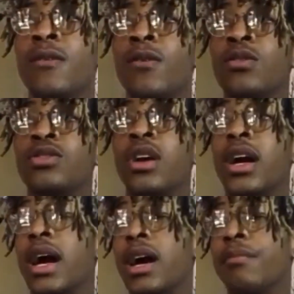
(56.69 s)
or
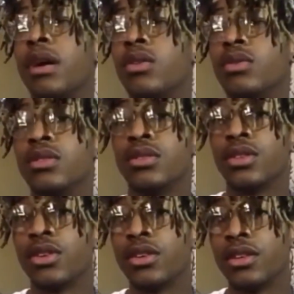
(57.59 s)
try hide my own
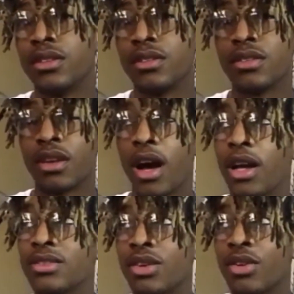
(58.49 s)
insecurities.
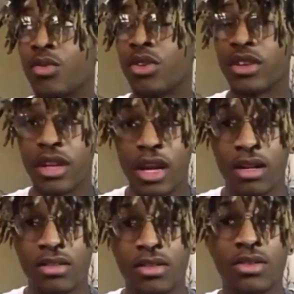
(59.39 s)
I started working
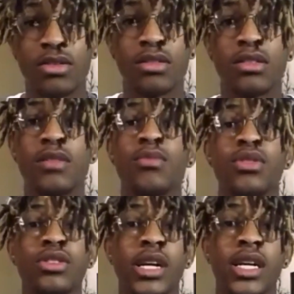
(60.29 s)
out to seem
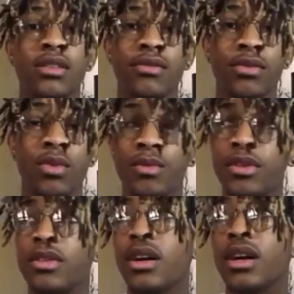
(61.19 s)
more attractive to
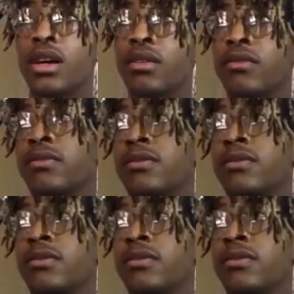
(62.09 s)
women. I